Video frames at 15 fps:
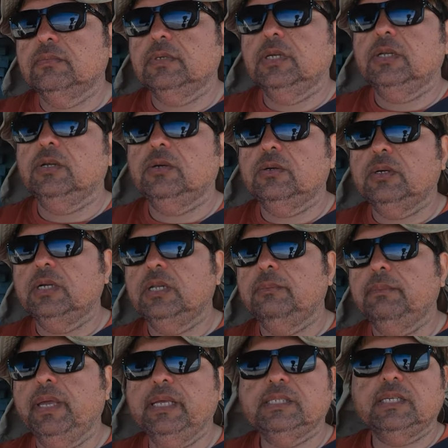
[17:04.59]
you know, an
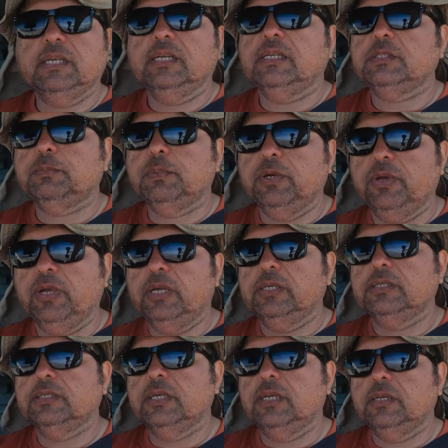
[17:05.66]
amazing
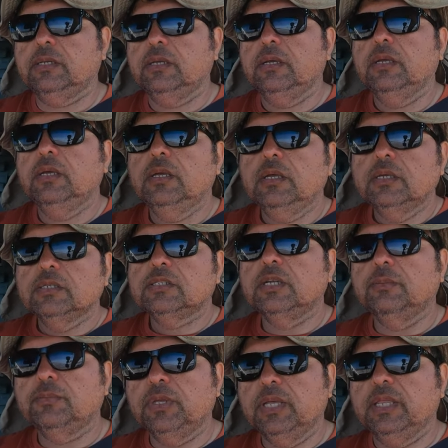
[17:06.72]
experience and
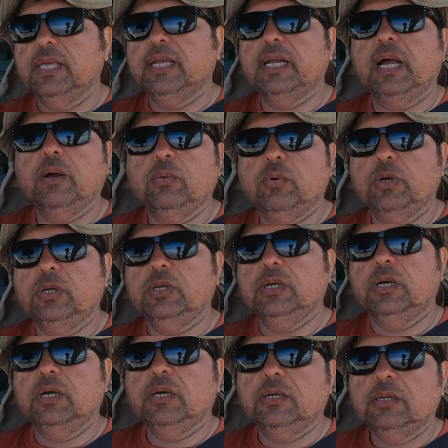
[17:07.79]
something that I would
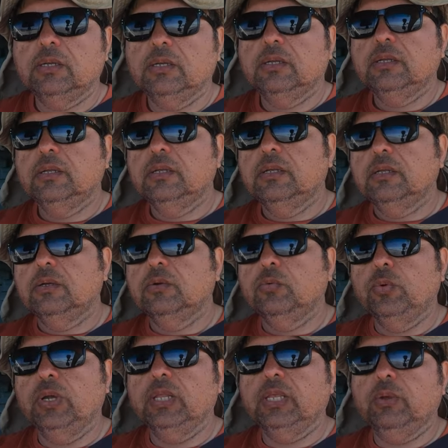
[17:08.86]

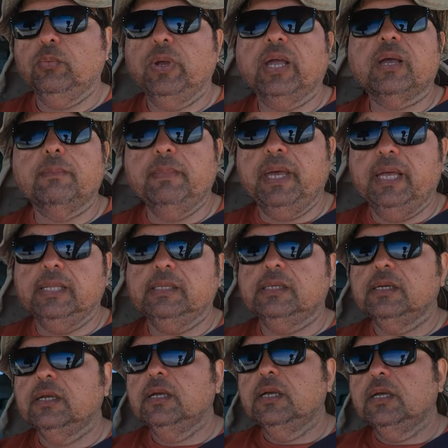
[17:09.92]
really recommend
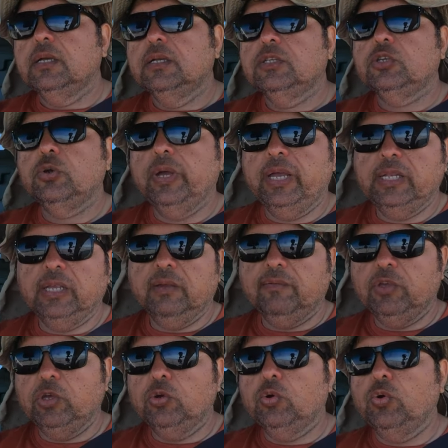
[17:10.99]
to any of
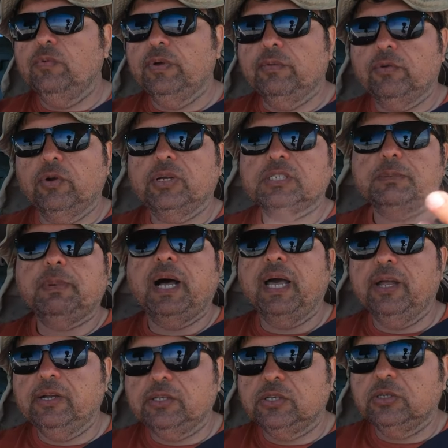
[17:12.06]
you who've ever
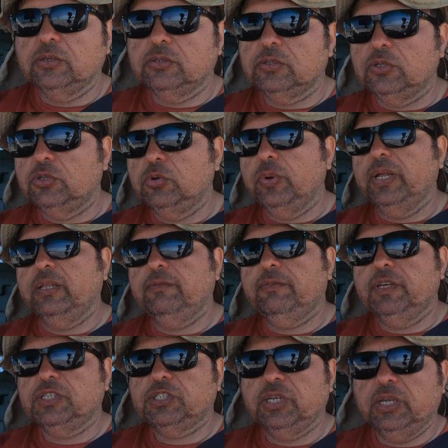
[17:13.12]
aspired to do any
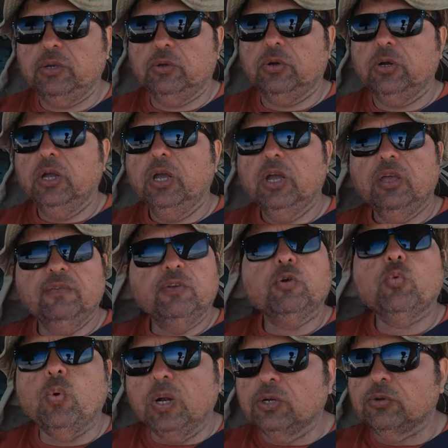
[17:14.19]
fishing, or if you're
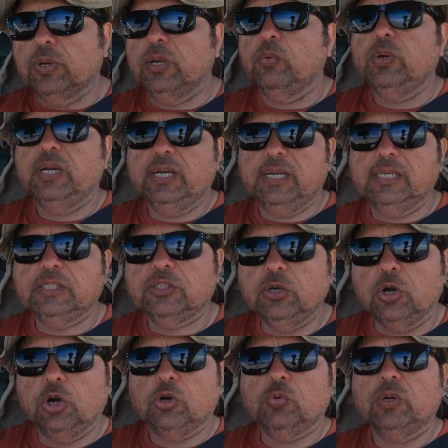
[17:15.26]
wondering what it is to
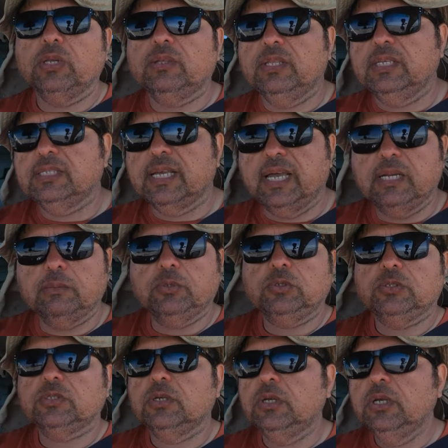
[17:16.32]
hook one of these
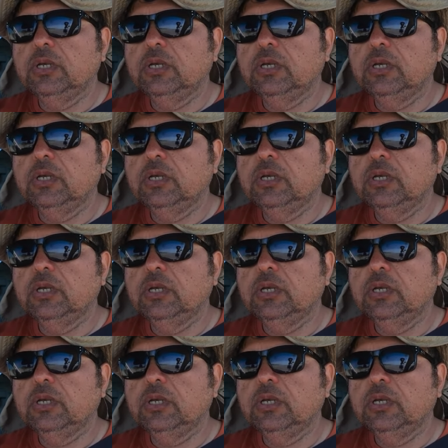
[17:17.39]
animals.